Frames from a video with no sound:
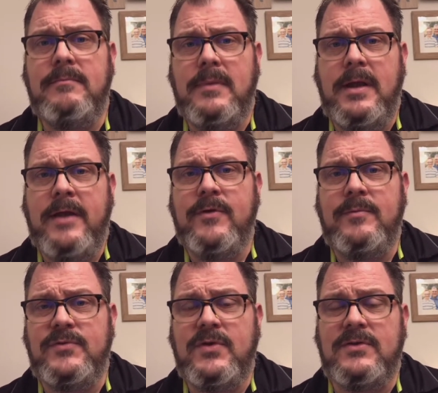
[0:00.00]
every
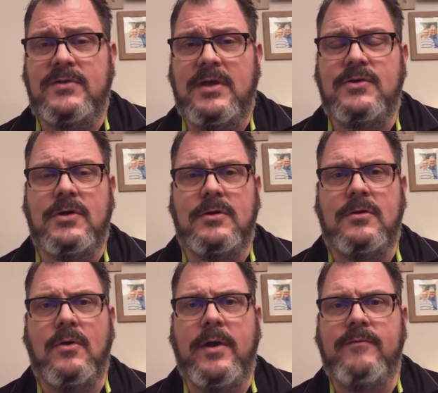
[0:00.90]
succession,
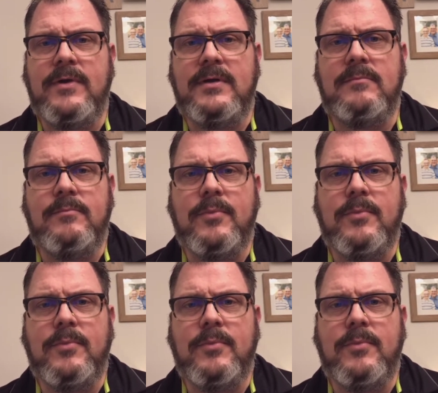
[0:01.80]
every